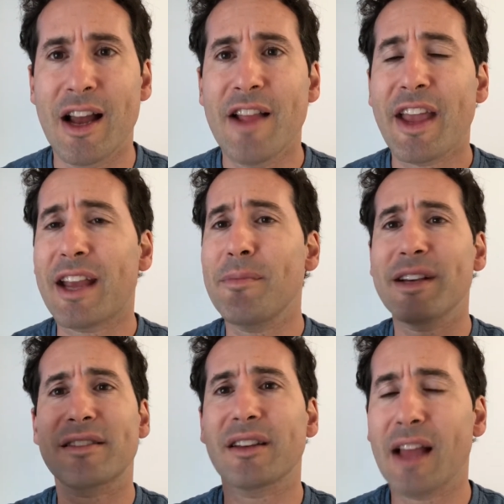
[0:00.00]
They can be a
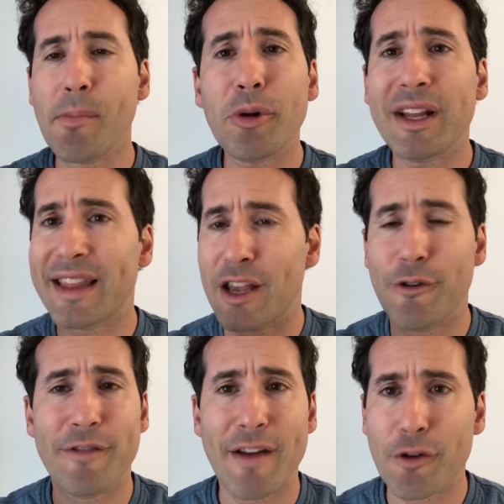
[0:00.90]
celebrity that
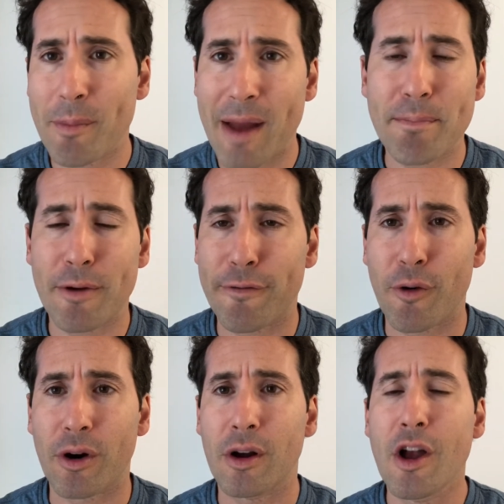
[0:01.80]
you've never met
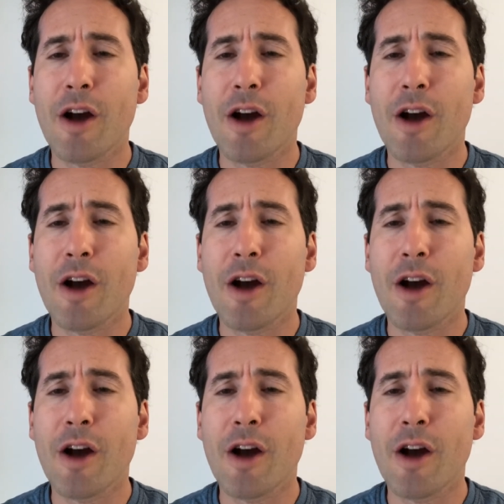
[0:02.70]
before.